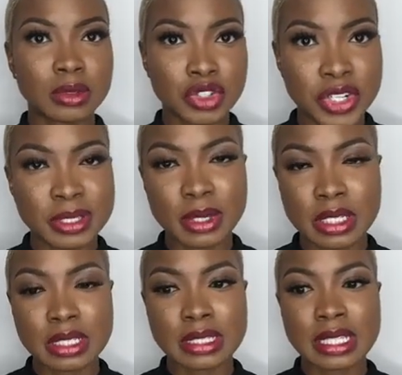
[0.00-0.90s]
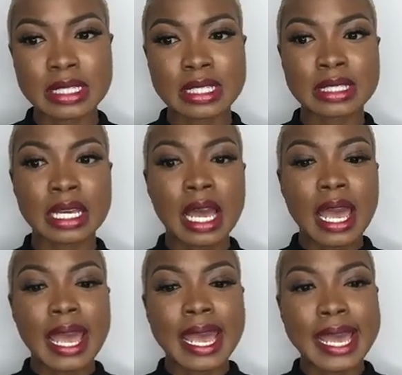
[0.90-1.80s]
transmitted diseases,
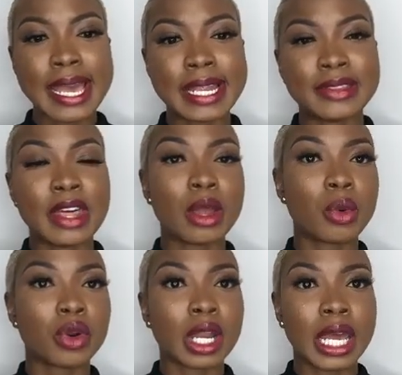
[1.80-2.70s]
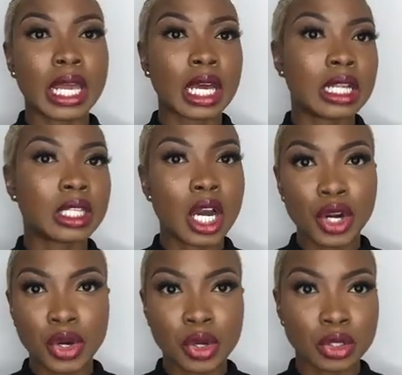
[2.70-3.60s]
and they were like young
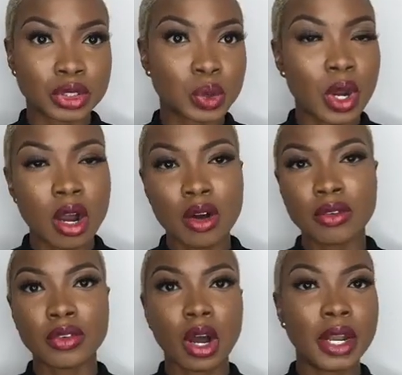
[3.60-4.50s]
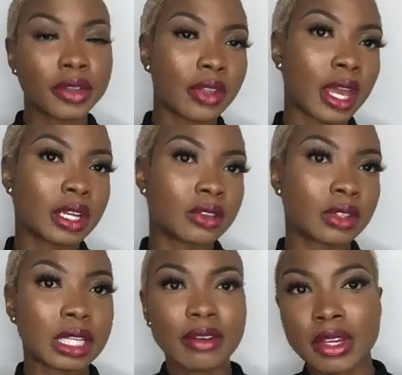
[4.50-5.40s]
girls, 12, under the age of
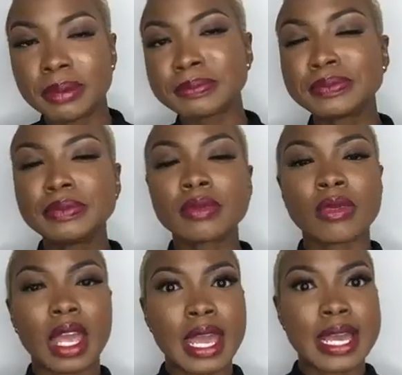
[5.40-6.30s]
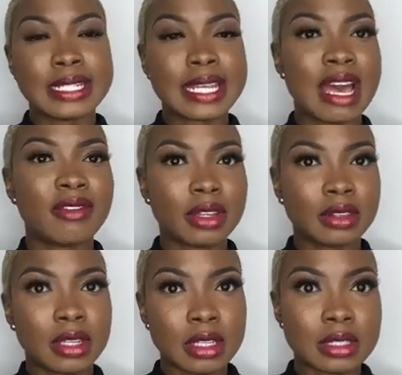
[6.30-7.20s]
11, and having
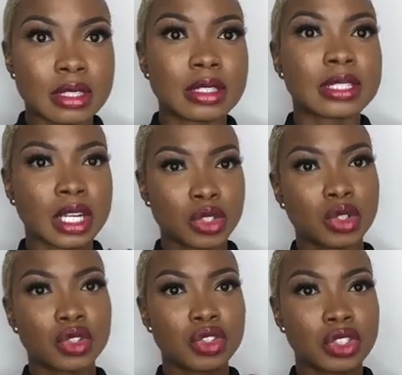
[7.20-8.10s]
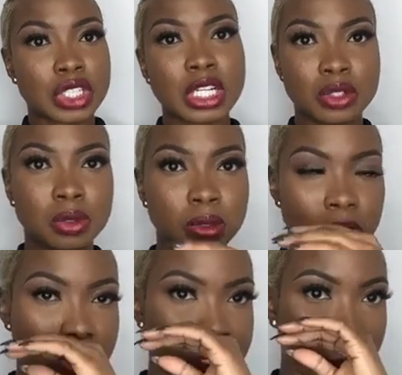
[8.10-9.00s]
these sexual
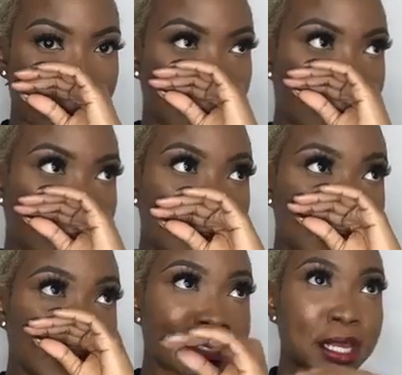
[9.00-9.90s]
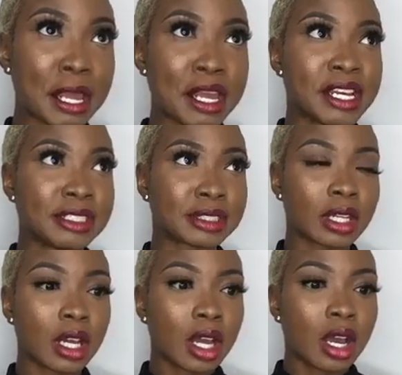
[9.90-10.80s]
transmitted diseases. And
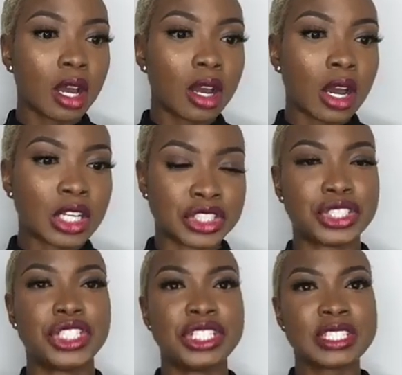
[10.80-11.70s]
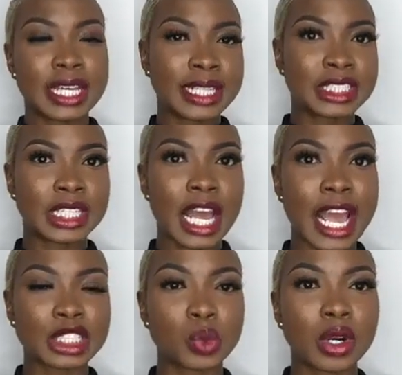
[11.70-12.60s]
she said that she
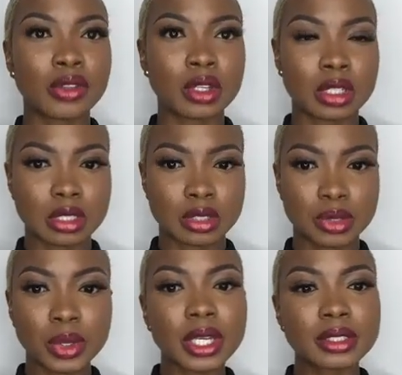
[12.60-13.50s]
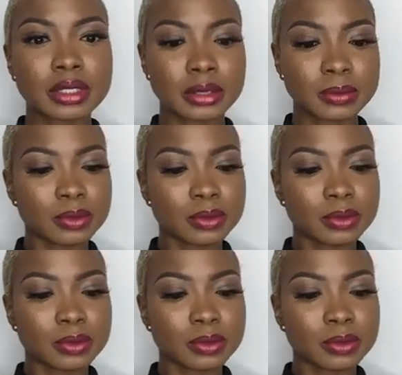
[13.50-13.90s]
asked one of the students,